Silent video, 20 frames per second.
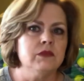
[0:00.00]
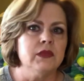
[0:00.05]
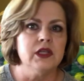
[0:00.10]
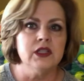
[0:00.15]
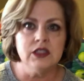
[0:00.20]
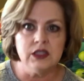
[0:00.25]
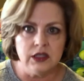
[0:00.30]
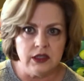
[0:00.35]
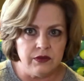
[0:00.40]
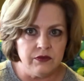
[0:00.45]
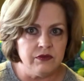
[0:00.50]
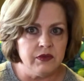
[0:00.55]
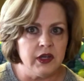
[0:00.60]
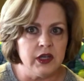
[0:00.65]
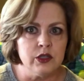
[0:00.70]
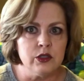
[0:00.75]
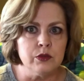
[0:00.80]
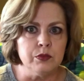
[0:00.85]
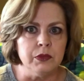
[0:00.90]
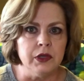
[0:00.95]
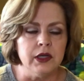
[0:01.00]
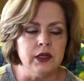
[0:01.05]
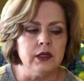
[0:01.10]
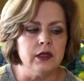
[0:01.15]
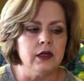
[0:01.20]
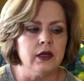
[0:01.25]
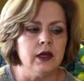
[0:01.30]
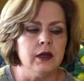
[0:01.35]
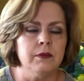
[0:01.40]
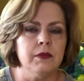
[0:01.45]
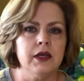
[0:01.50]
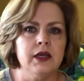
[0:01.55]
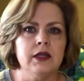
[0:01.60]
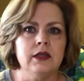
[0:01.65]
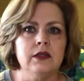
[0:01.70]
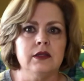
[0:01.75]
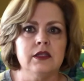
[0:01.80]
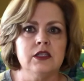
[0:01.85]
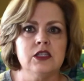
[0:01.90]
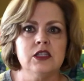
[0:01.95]
It's an investment. I
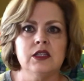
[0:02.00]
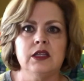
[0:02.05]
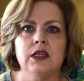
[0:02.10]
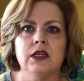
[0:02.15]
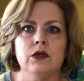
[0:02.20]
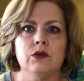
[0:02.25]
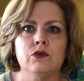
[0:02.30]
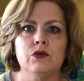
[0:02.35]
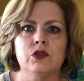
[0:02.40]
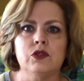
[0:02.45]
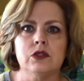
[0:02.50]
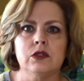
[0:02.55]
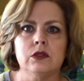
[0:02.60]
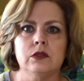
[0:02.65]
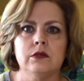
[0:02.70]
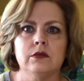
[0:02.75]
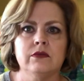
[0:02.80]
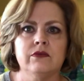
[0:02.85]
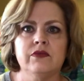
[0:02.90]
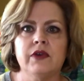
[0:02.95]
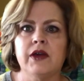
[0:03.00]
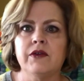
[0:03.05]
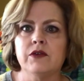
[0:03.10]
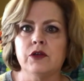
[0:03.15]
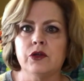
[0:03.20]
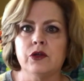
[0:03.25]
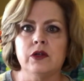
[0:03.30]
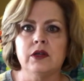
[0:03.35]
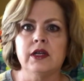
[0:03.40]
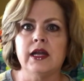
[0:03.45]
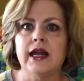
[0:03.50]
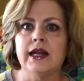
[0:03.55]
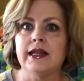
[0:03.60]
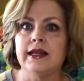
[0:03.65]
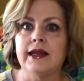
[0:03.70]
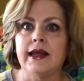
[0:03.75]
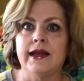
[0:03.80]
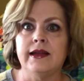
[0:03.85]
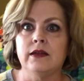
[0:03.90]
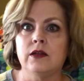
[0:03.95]
mean, this thing was
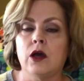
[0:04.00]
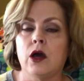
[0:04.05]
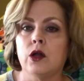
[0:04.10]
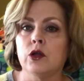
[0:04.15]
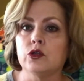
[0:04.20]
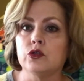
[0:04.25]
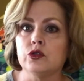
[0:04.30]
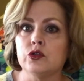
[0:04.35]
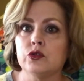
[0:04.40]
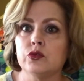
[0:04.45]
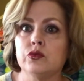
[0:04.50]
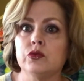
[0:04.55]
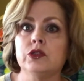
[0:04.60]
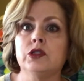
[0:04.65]
$599,